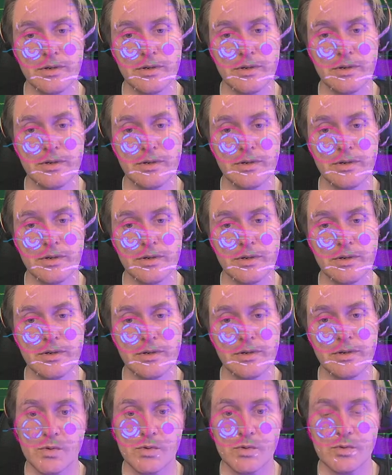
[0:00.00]

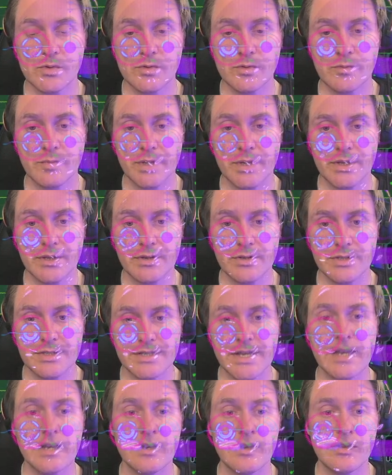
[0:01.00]
reliable, but they're
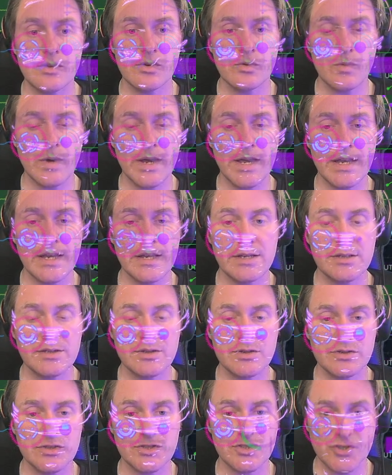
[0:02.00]
set in their ways,
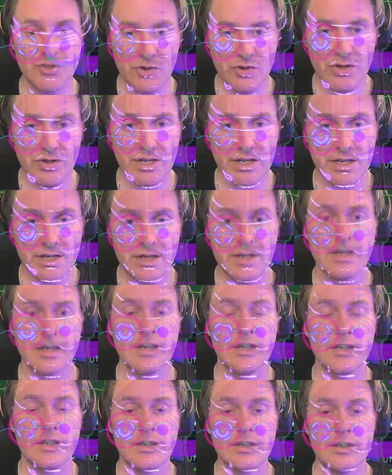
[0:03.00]
they're sturdy,
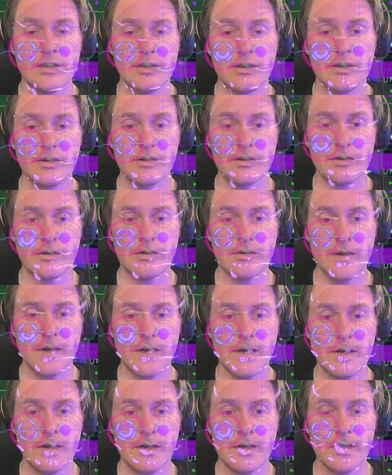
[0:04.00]
they're
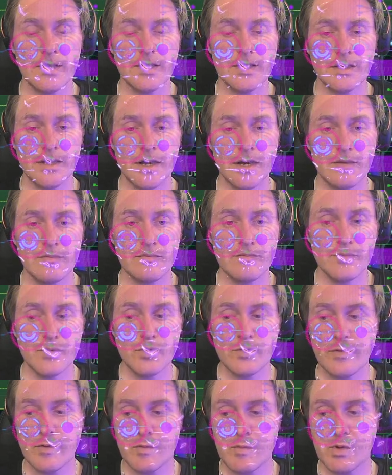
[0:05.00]

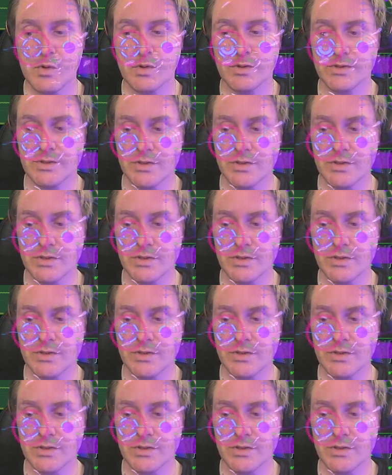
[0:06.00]
unmovable.